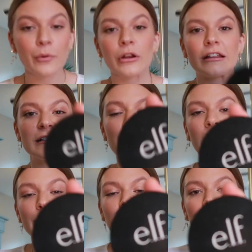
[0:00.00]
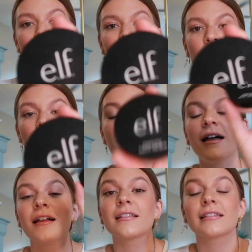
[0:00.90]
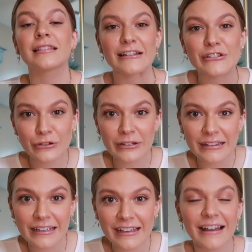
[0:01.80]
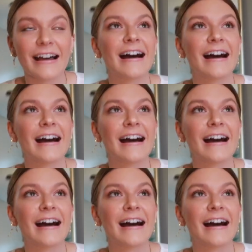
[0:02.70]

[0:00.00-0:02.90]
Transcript: Poreless Putty Primer literally